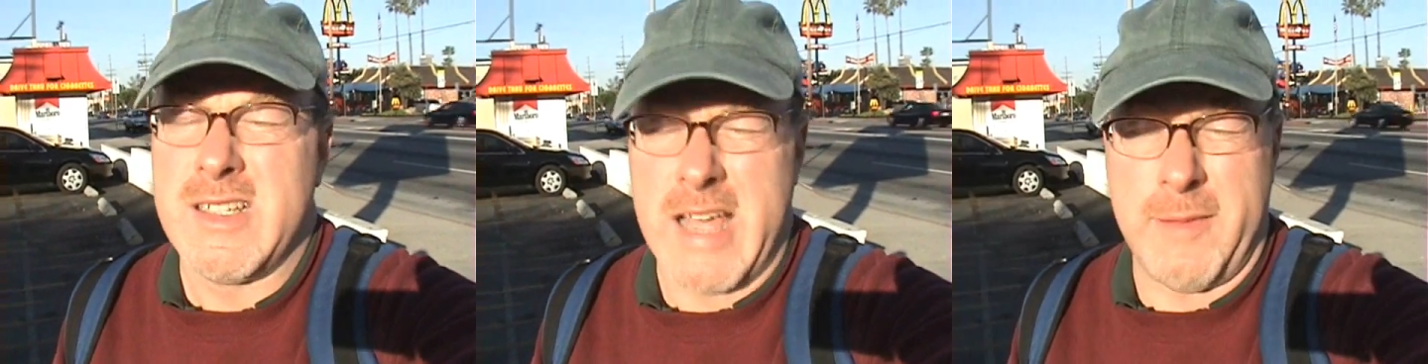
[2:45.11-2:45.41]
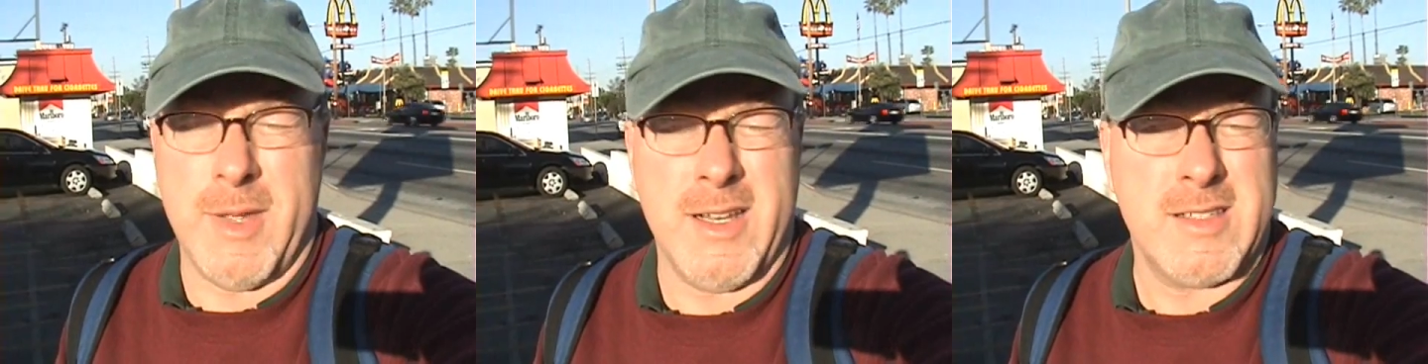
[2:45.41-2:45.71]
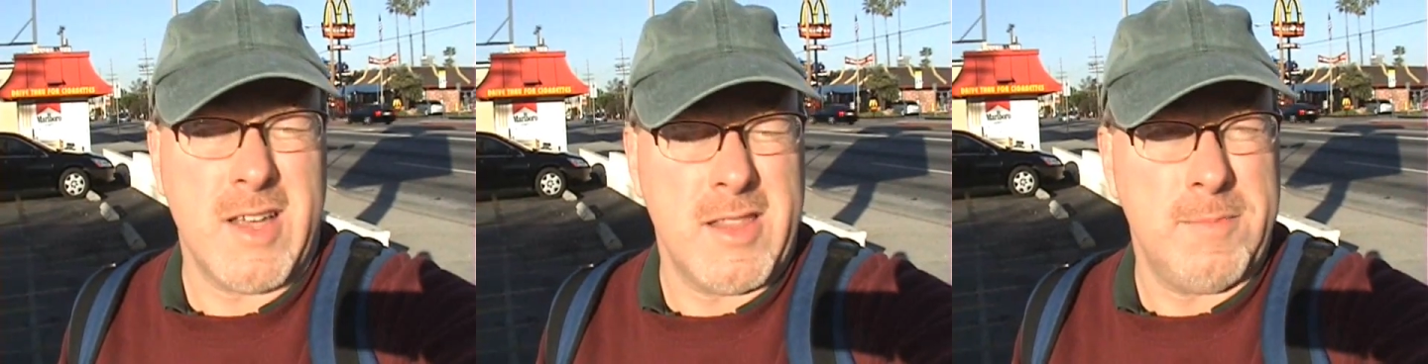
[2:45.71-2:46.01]
10
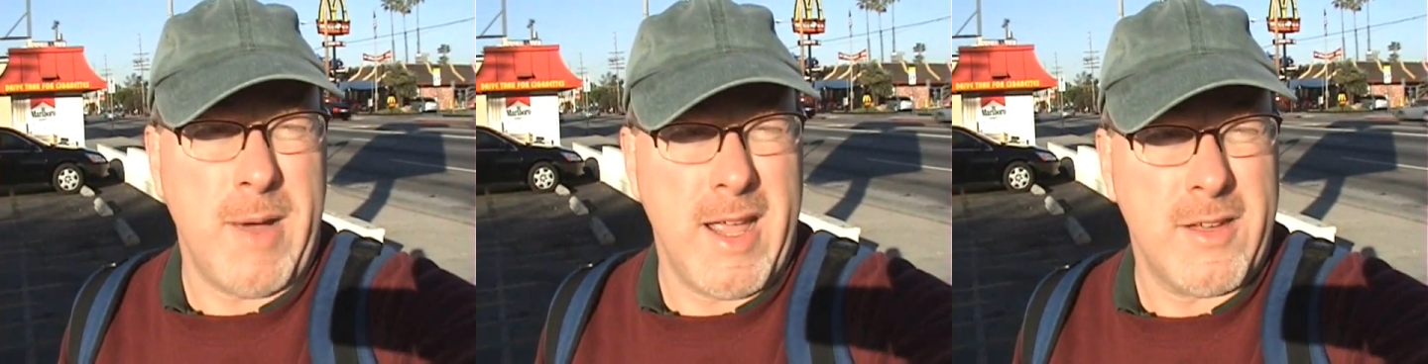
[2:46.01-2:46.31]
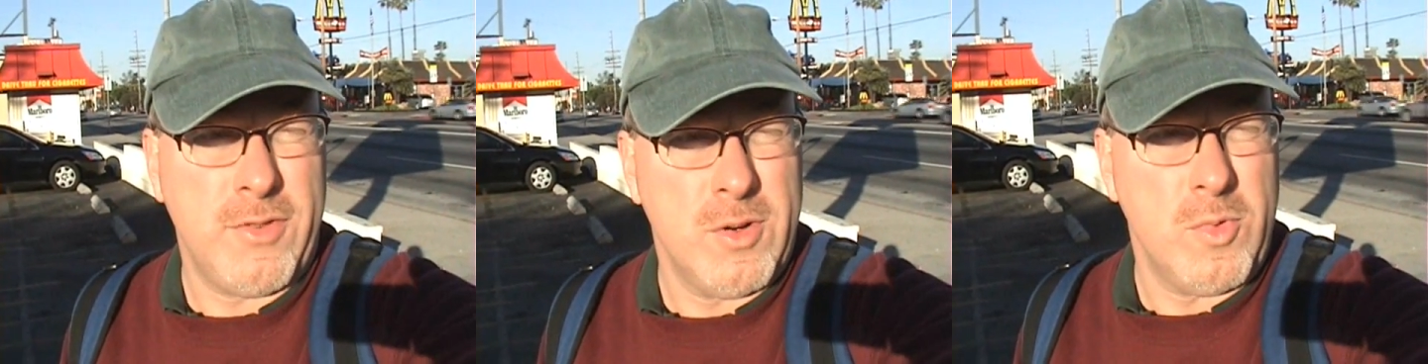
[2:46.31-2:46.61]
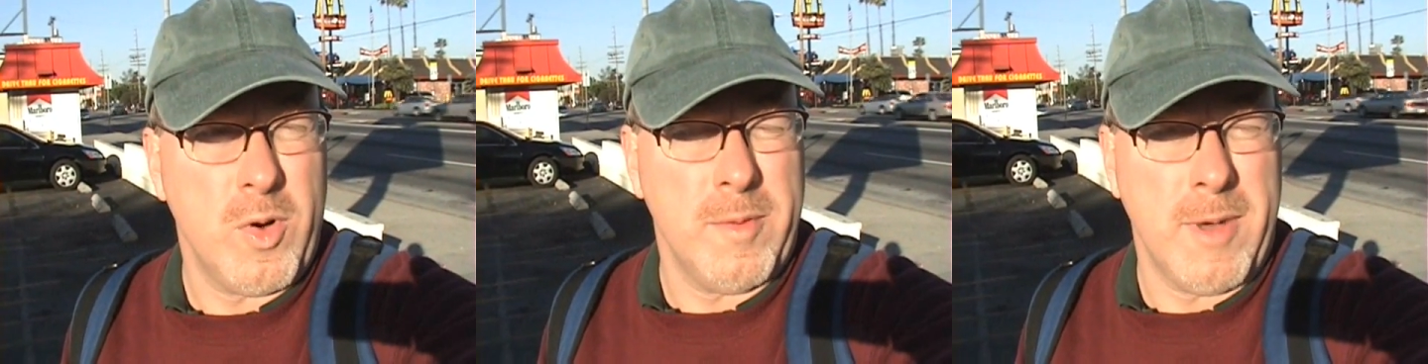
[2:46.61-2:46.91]
minutes on the bike for
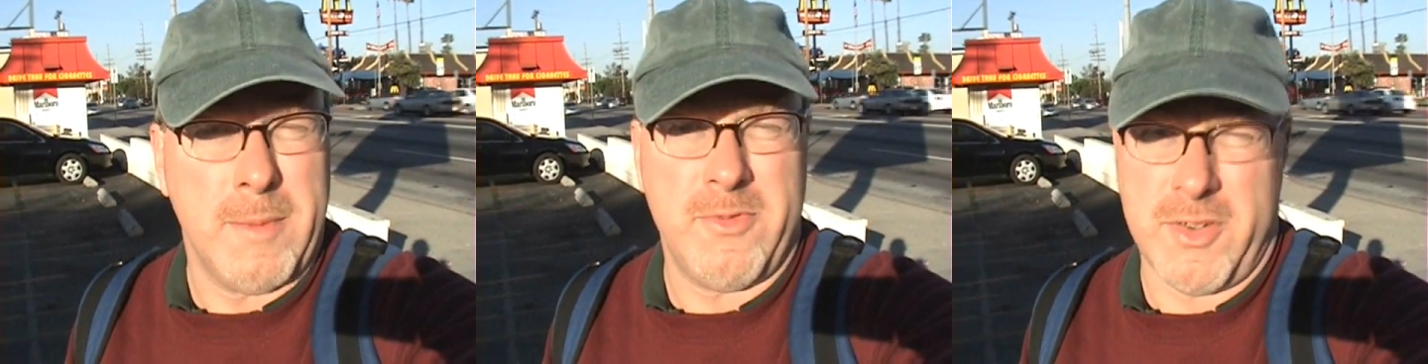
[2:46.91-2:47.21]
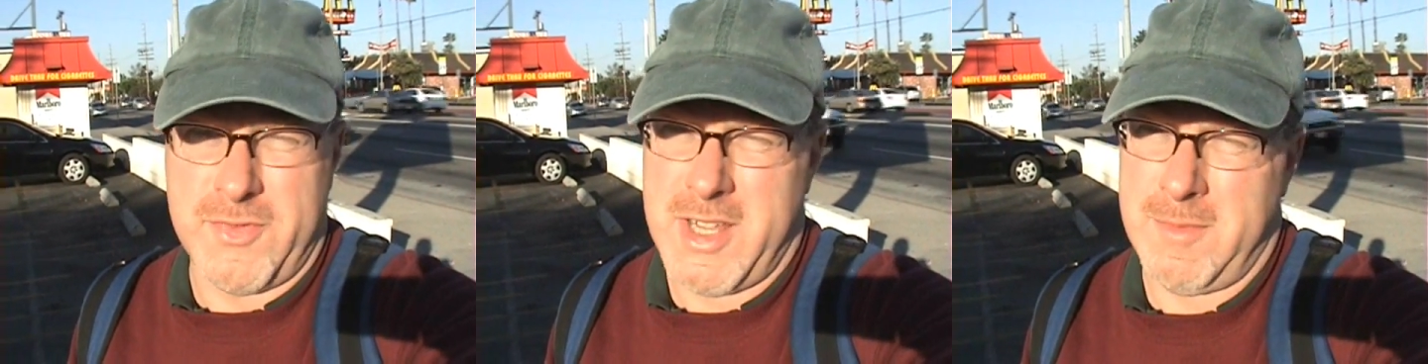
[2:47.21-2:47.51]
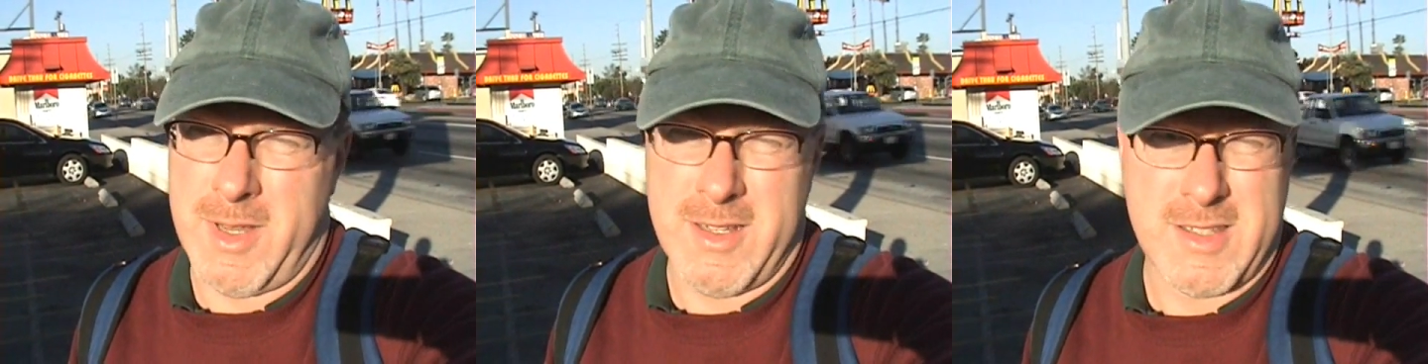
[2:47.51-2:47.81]
a warm-up,
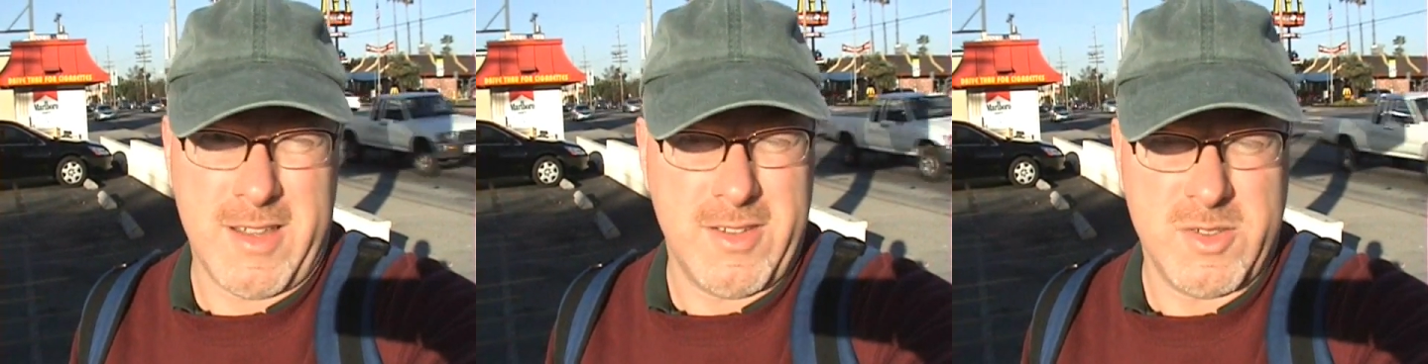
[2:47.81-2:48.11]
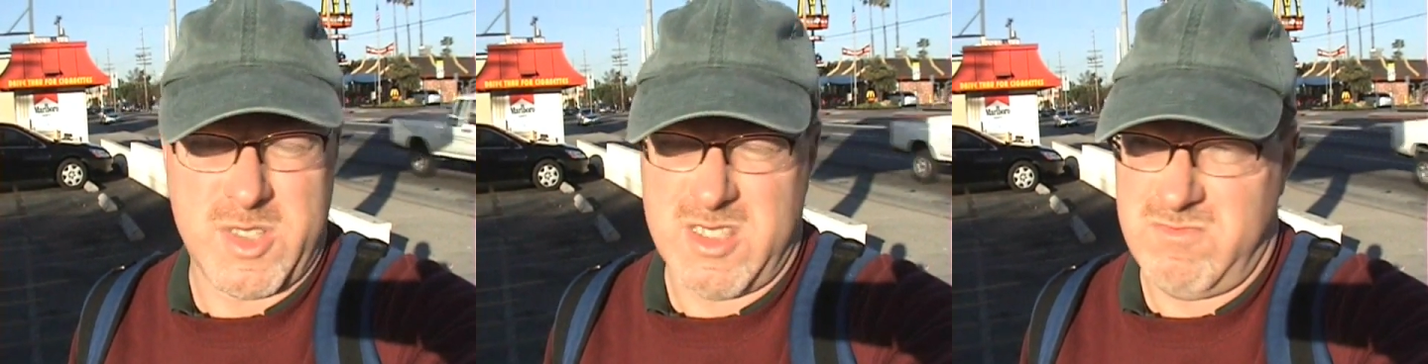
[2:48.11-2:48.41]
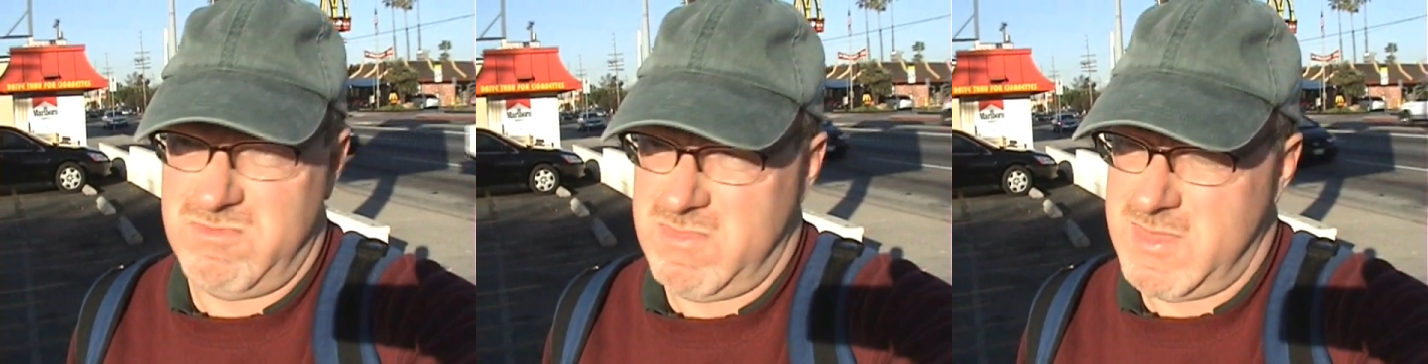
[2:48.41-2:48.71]
15 minutes on those
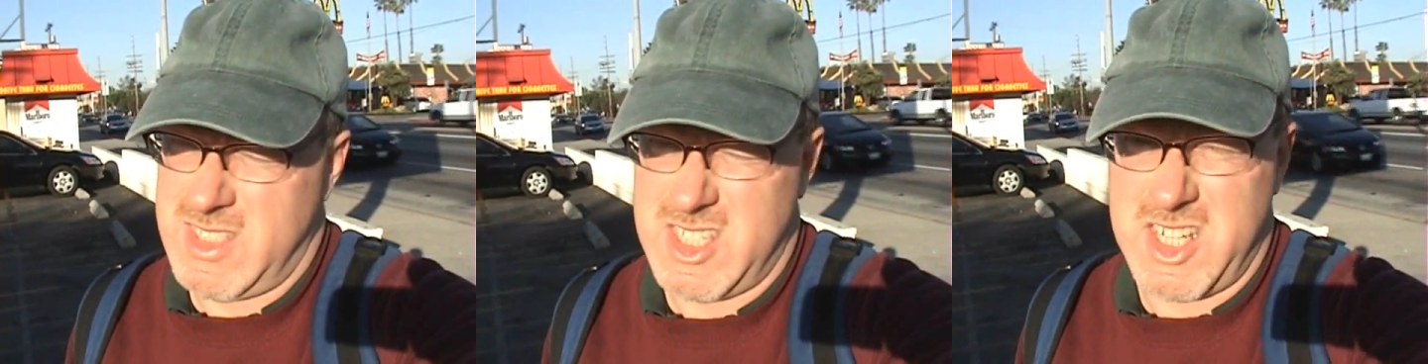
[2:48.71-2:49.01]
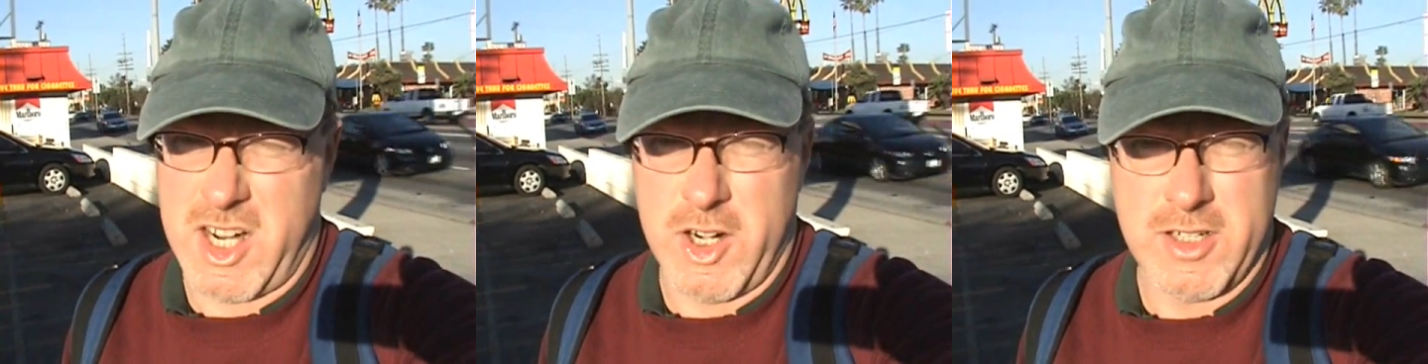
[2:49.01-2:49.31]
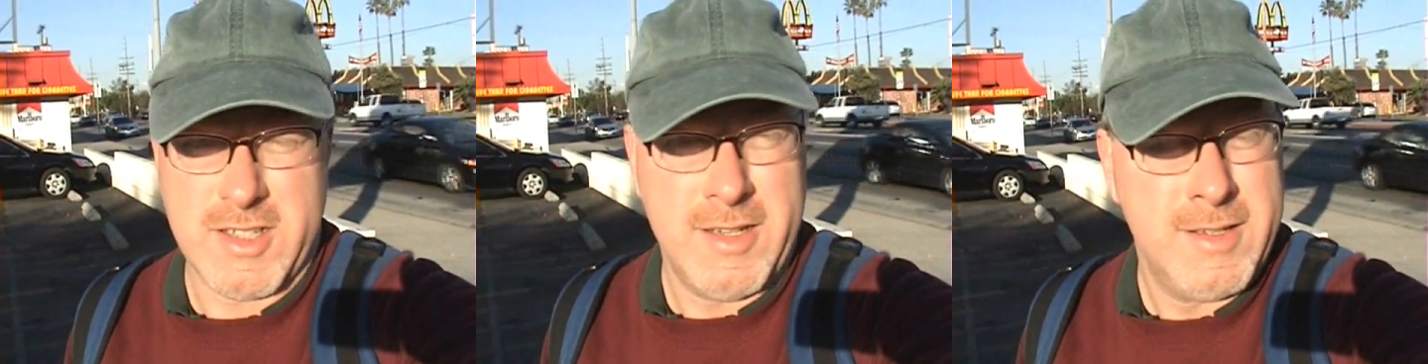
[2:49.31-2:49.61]

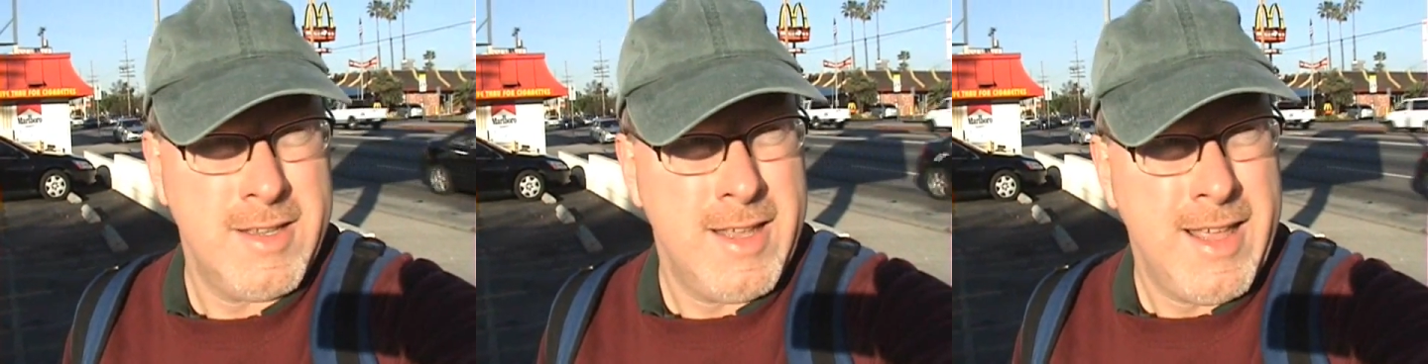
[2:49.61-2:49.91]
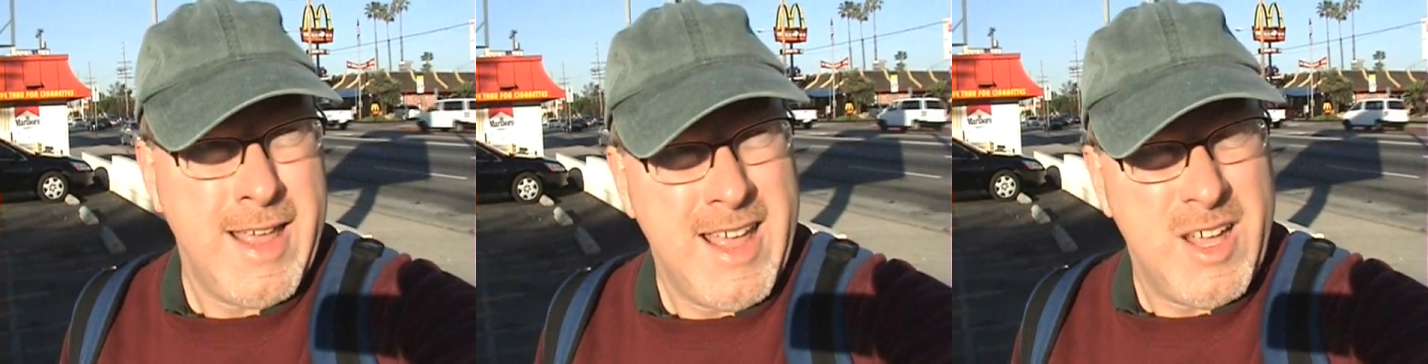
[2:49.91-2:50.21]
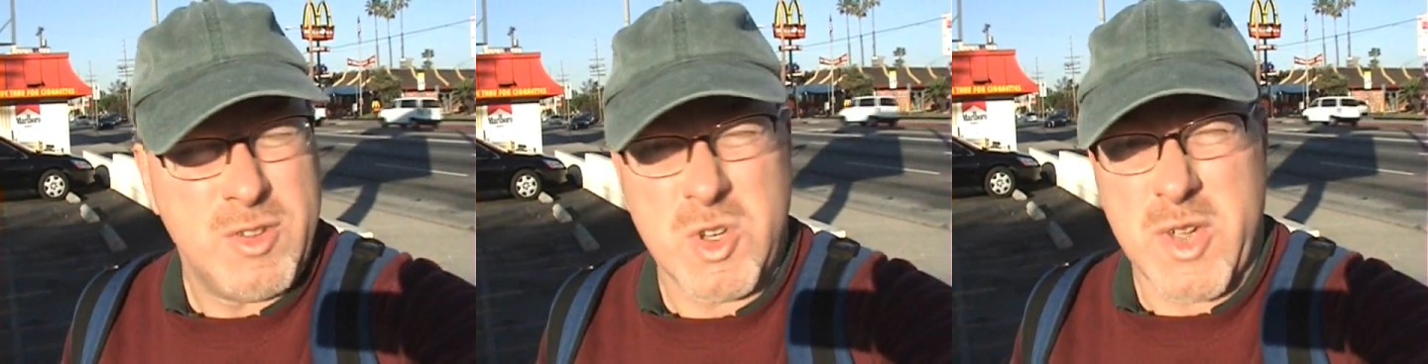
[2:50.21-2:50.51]
stairs.
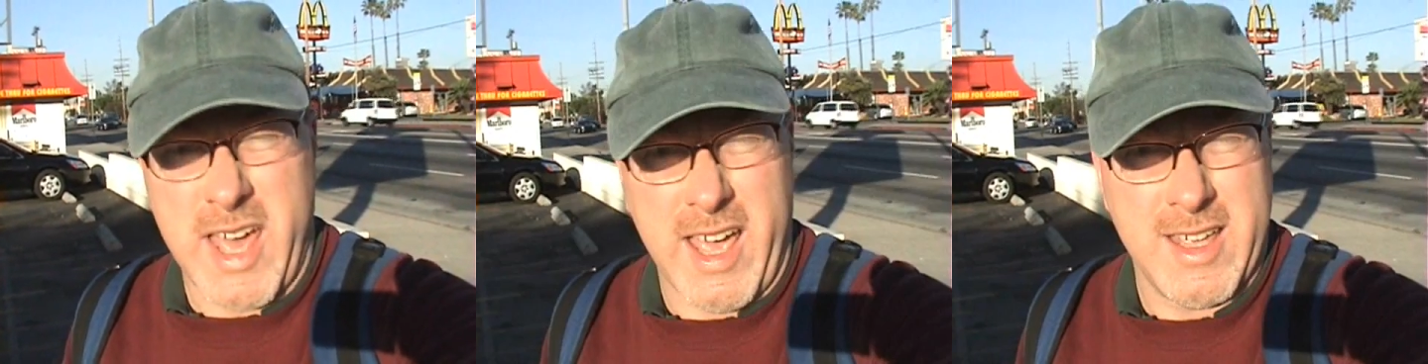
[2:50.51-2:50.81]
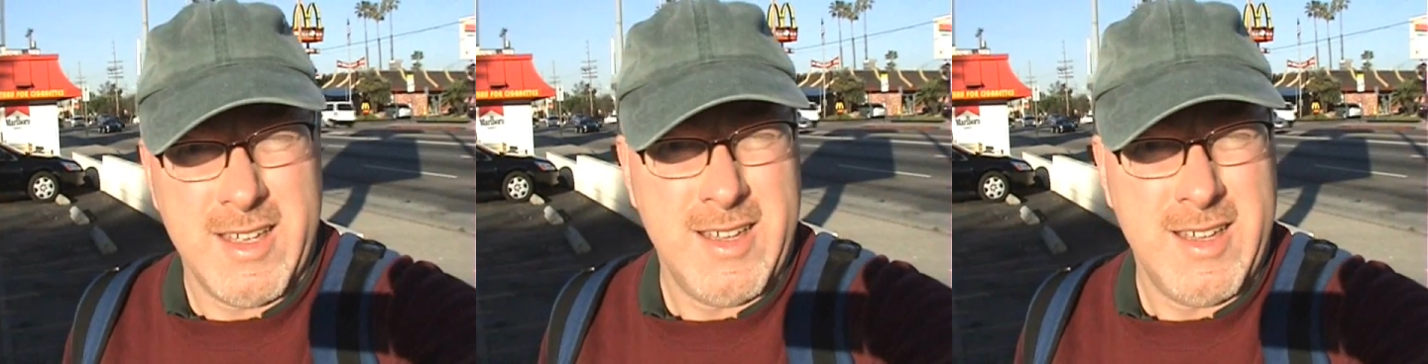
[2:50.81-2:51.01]
It was okay.